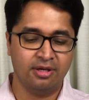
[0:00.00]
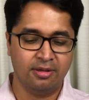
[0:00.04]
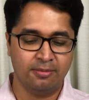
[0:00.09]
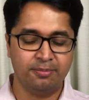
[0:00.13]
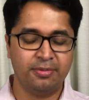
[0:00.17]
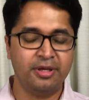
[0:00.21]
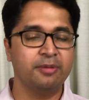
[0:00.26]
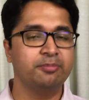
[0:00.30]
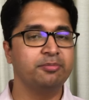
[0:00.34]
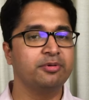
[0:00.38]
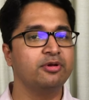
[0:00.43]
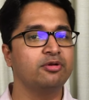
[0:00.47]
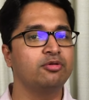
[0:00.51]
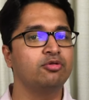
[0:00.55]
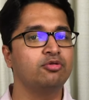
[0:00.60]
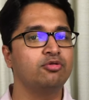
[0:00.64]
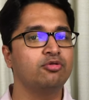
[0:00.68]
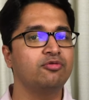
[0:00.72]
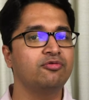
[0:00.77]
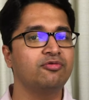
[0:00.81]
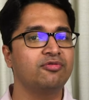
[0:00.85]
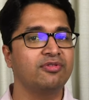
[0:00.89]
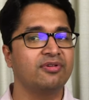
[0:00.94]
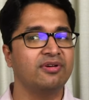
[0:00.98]
People
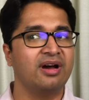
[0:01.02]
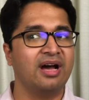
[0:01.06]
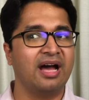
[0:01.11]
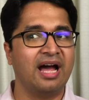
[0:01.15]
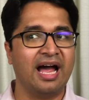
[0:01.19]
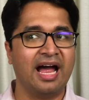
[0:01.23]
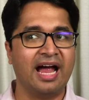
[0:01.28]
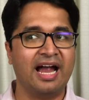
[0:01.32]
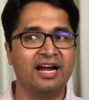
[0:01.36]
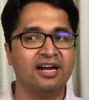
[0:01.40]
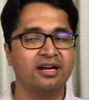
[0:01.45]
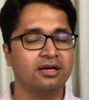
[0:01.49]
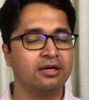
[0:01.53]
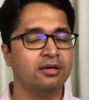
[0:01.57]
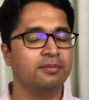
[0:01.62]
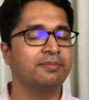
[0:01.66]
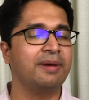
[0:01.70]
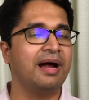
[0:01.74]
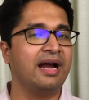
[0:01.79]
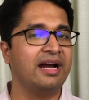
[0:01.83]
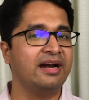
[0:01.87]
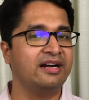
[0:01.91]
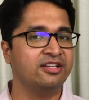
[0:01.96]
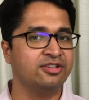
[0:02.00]
who've had a
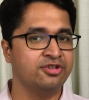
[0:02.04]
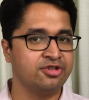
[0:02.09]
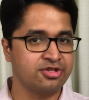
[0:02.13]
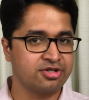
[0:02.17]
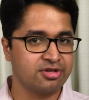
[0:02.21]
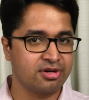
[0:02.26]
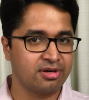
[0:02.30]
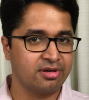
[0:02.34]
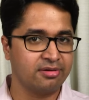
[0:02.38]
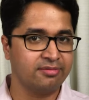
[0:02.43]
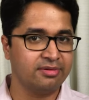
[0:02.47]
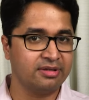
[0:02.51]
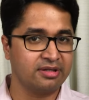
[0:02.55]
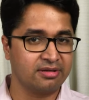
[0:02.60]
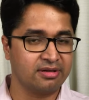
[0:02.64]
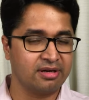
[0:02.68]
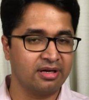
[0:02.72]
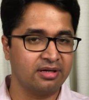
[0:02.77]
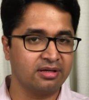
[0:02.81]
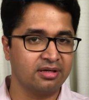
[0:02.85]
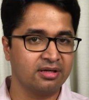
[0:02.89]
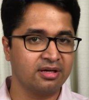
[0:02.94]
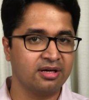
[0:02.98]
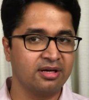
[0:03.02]
bad history with
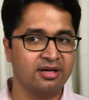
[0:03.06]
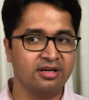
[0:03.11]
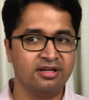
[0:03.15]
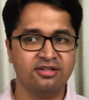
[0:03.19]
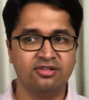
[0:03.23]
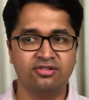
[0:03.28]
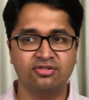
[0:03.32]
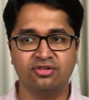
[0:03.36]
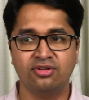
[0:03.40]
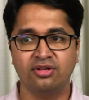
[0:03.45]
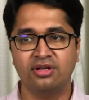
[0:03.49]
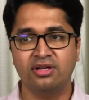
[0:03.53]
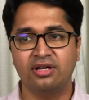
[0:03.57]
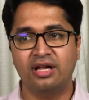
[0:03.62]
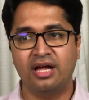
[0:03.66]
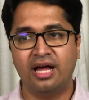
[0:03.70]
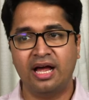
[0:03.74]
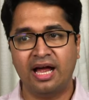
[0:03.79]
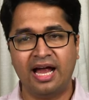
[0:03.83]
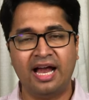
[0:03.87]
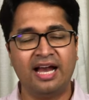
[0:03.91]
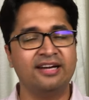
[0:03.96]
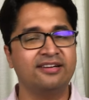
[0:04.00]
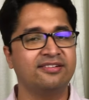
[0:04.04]
credit cards
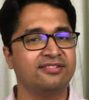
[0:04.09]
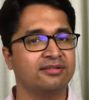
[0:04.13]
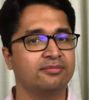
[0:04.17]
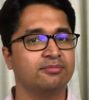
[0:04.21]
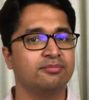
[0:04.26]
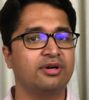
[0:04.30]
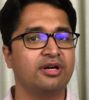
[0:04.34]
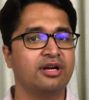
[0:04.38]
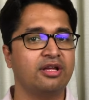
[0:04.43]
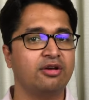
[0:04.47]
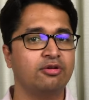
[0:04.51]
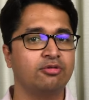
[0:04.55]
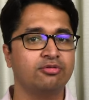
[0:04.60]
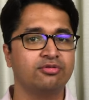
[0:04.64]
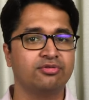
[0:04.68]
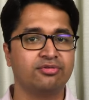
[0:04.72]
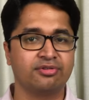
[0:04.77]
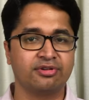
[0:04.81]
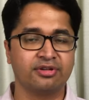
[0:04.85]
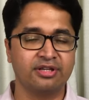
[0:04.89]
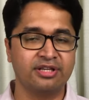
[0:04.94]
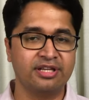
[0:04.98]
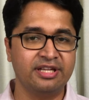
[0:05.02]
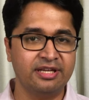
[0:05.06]
and somebody who's
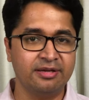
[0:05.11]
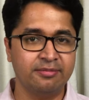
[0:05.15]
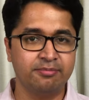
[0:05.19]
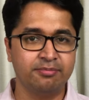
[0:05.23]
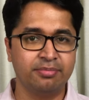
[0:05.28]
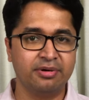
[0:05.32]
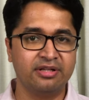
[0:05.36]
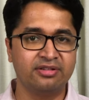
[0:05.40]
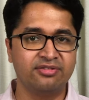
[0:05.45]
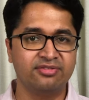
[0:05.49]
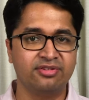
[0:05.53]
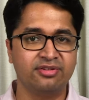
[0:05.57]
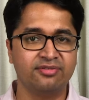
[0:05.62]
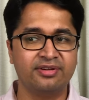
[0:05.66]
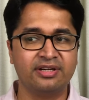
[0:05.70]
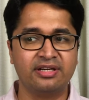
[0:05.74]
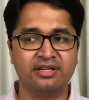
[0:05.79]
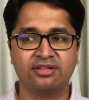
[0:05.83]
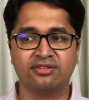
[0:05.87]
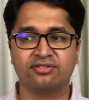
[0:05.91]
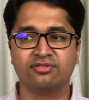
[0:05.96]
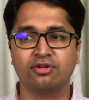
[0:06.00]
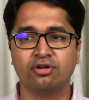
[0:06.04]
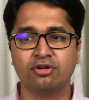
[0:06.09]
really impulsive and
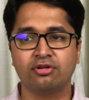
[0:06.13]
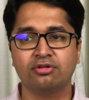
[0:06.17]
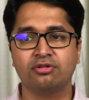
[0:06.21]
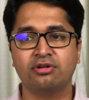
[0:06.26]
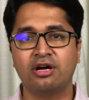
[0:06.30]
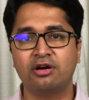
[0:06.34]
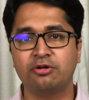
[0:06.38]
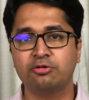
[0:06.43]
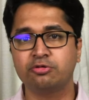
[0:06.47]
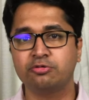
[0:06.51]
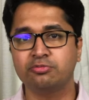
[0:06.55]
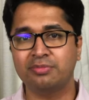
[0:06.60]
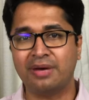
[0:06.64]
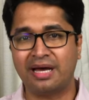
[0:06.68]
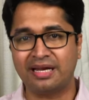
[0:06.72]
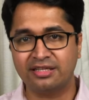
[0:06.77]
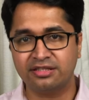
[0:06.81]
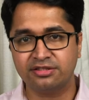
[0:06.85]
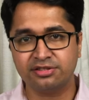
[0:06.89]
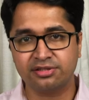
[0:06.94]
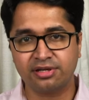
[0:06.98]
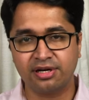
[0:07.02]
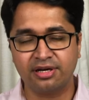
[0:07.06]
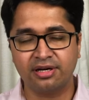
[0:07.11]
does not know how to
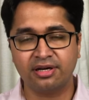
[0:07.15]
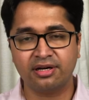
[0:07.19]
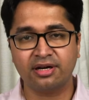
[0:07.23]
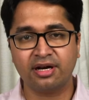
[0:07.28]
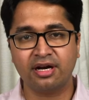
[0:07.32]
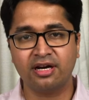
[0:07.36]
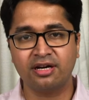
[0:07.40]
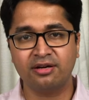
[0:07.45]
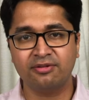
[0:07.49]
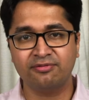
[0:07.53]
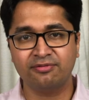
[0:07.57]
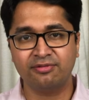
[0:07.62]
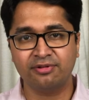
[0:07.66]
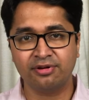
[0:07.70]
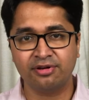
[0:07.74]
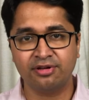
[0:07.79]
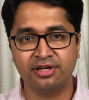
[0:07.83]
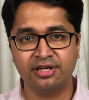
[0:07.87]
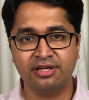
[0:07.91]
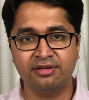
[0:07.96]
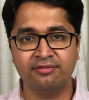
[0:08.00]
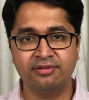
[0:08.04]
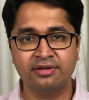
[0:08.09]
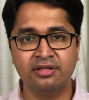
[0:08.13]
manage credit card
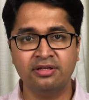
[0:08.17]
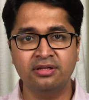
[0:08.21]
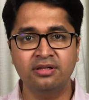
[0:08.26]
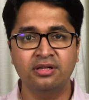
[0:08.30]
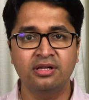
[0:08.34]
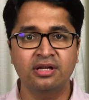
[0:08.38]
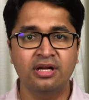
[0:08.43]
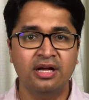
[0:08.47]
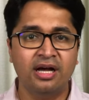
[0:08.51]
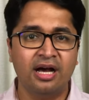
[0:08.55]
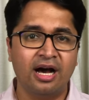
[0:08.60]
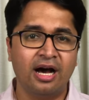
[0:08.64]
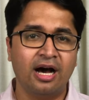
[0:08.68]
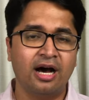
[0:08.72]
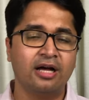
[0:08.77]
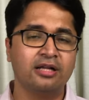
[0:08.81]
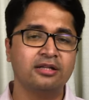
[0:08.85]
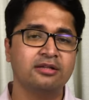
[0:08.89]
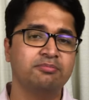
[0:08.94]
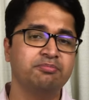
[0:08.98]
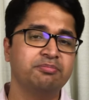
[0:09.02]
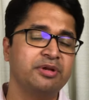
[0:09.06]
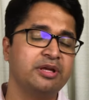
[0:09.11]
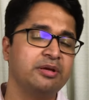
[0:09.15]
really well
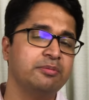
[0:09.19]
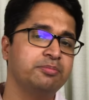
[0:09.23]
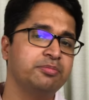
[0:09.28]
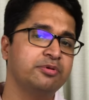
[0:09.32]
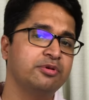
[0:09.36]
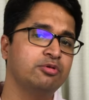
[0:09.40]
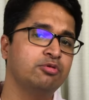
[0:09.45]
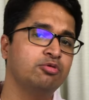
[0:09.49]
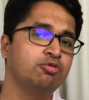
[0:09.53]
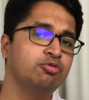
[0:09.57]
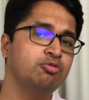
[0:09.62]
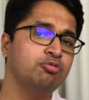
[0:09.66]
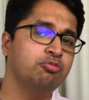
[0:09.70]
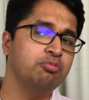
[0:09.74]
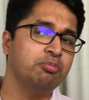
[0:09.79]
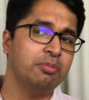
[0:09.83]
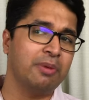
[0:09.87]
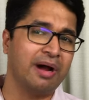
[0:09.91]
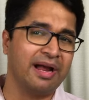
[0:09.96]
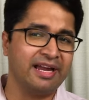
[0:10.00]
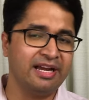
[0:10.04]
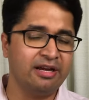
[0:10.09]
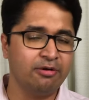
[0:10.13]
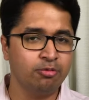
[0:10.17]
are people who
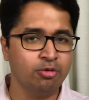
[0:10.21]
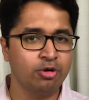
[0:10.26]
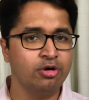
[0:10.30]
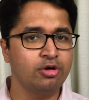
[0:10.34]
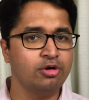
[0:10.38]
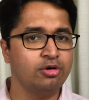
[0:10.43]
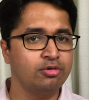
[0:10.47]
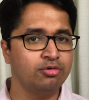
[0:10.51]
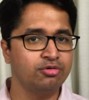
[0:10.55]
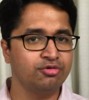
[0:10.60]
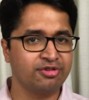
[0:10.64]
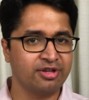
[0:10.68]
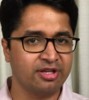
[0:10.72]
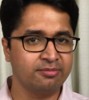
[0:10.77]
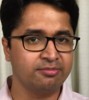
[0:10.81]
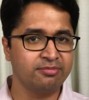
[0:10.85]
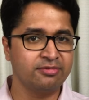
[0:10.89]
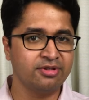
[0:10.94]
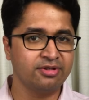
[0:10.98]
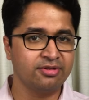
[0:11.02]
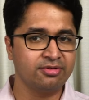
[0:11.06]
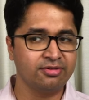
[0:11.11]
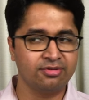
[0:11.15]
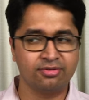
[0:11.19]
might want to skip
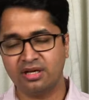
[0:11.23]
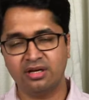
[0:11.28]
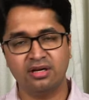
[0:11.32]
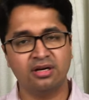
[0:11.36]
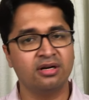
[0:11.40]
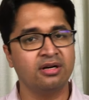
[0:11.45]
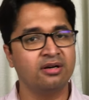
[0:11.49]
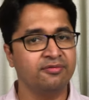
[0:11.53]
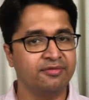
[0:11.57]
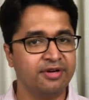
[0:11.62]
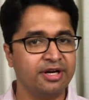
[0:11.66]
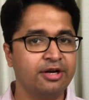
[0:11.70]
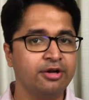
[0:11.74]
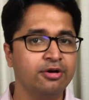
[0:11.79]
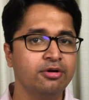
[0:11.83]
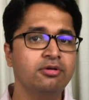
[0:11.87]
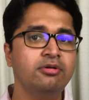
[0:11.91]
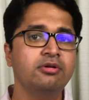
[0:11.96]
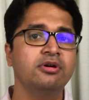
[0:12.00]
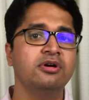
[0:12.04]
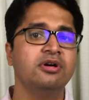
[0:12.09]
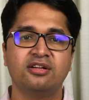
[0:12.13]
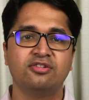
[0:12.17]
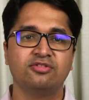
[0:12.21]
this video.
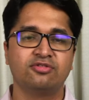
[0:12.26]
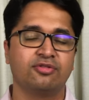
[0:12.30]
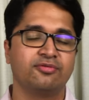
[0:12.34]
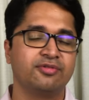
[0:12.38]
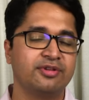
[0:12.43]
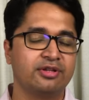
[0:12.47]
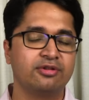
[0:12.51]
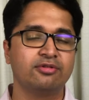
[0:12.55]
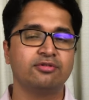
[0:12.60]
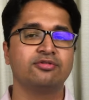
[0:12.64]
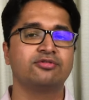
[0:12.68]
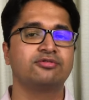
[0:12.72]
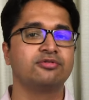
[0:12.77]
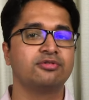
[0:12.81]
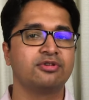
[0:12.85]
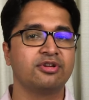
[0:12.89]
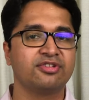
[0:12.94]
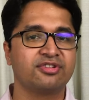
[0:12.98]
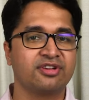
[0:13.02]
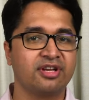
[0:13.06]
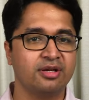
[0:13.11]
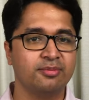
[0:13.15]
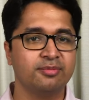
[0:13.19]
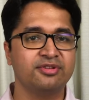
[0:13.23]
So with those two
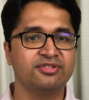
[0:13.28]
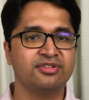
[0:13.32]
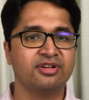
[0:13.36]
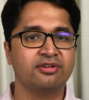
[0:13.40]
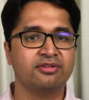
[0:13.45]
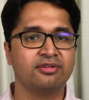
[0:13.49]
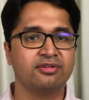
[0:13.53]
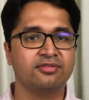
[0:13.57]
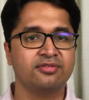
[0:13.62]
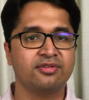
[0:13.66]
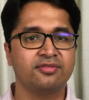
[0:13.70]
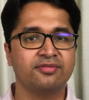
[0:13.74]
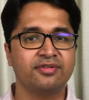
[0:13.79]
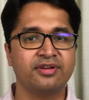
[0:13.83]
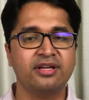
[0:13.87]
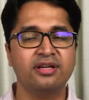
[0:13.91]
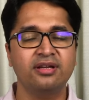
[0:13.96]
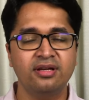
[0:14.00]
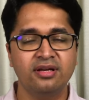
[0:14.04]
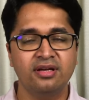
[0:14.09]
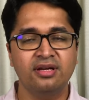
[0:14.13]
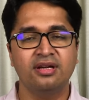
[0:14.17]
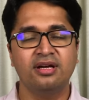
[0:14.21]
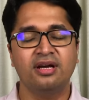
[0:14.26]
disclaimers out of the way,
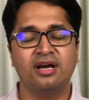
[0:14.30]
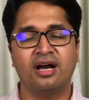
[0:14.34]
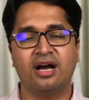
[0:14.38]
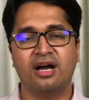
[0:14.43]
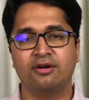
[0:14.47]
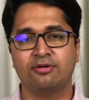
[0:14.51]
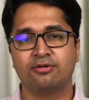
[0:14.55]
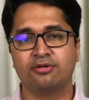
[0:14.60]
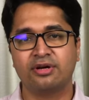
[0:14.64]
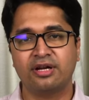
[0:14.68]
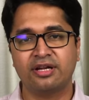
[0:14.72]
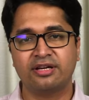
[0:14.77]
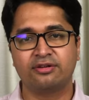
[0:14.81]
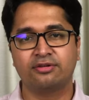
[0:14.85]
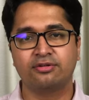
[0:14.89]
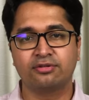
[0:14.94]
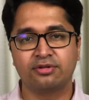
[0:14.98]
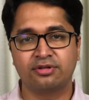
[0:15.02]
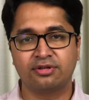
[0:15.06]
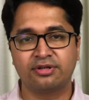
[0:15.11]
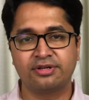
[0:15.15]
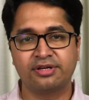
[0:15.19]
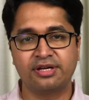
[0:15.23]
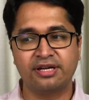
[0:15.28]
I would like to
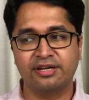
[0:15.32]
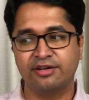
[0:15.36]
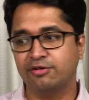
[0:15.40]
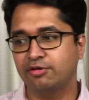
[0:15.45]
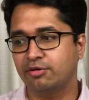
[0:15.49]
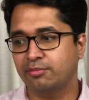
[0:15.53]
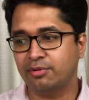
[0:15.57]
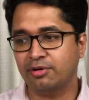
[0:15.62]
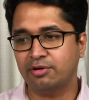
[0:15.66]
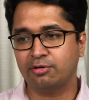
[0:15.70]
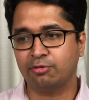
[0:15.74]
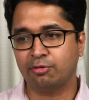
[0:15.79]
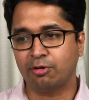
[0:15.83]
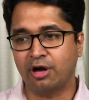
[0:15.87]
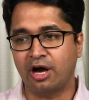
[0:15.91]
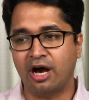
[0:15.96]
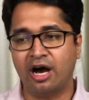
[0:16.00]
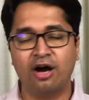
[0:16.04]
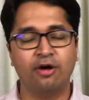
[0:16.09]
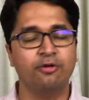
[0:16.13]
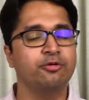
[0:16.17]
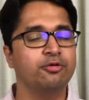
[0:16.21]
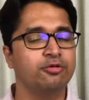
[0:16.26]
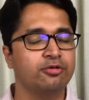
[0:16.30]
tell you about
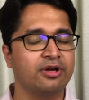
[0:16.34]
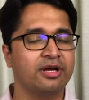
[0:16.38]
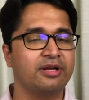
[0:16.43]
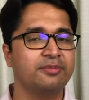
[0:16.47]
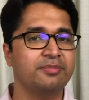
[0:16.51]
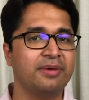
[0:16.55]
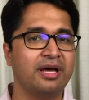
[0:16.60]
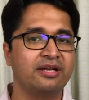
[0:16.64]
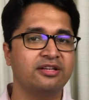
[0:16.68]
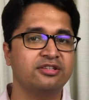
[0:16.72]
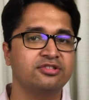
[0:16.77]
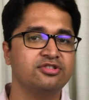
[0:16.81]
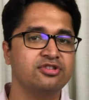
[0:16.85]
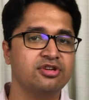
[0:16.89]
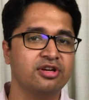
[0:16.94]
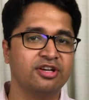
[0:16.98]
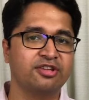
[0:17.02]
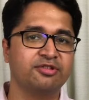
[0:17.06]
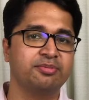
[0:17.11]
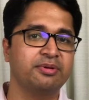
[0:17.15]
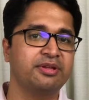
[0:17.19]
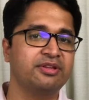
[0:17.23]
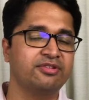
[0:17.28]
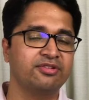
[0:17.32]
how you can manage your
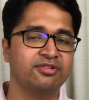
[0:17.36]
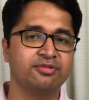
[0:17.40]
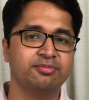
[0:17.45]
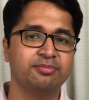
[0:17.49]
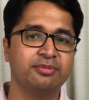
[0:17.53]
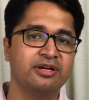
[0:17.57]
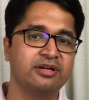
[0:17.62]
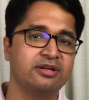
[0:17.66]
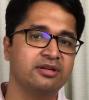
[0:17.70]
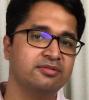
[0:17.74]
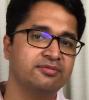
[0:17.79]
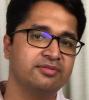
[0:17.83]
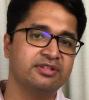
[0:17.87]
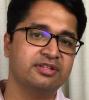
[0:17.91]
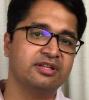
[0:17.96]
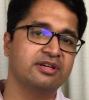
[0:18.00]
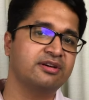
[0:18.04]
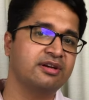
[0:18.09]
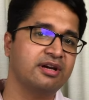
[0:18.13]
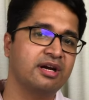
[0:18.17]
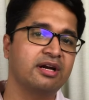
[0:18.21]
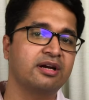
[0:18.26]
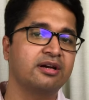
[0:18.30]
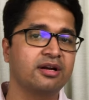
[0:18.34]
expenses better with a
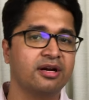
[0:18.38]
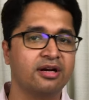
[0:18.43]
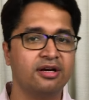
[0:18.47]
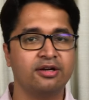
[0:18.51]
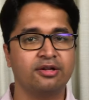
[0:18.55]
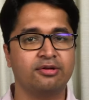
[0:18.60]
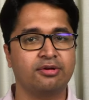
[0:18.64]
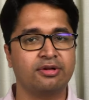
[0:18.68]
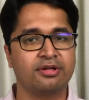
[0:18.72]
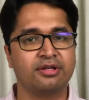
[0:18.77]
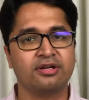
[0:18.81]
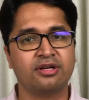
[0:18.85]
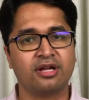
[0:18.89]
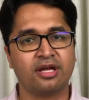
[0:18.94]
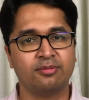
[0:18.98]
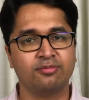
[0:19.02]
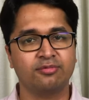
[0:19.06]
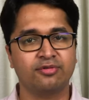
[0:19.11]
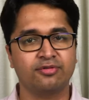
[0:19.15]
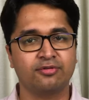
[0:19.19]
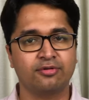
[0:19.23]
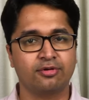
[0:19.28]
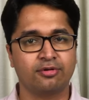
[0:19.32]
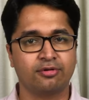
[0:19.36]
credit card during the times
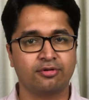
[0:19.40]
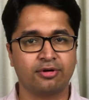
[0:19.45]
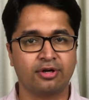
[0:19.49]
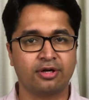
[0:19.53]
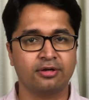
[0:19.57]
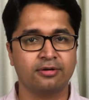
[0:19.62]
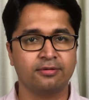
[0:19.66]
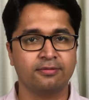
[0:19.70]
of Corona.